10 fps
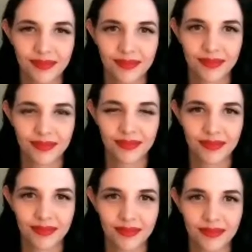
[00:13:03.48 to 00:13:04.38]

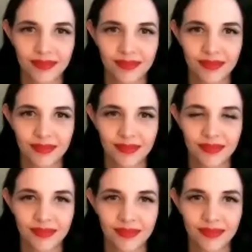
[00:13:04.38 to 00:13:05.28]

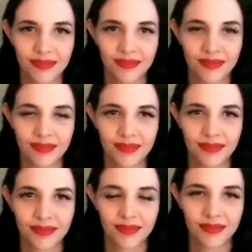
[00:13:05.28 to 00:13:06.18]

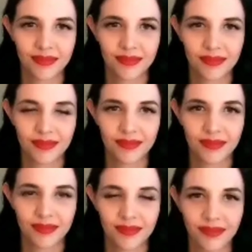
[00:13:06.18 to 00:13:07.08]

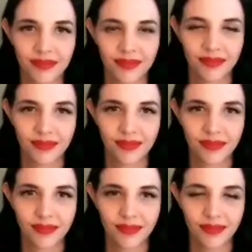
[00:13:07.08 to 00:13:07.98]

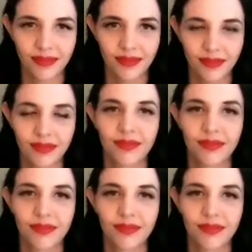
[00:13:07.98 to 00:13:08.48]
(silent)